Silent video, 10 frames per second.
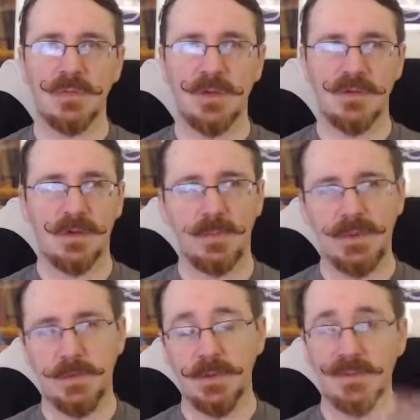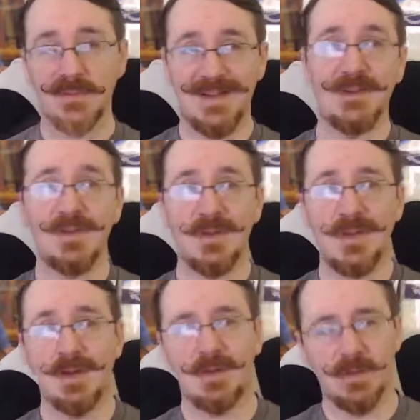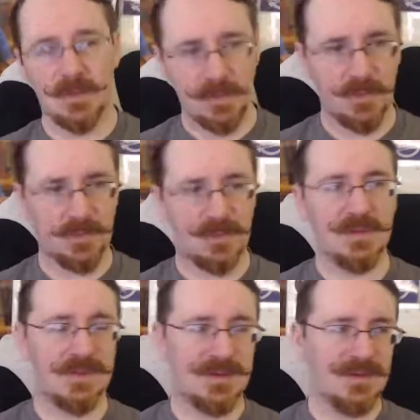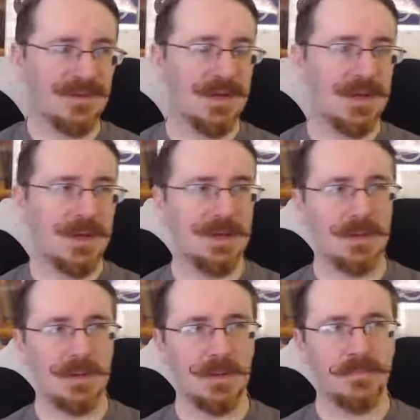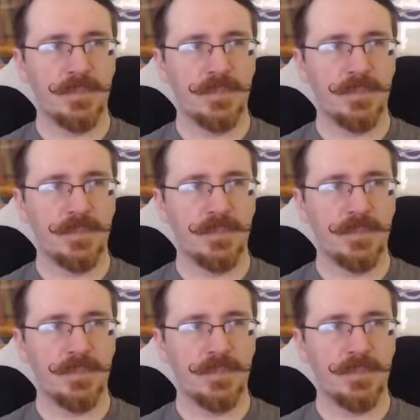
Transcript: because there are people who live outside and there are people who live inside and there are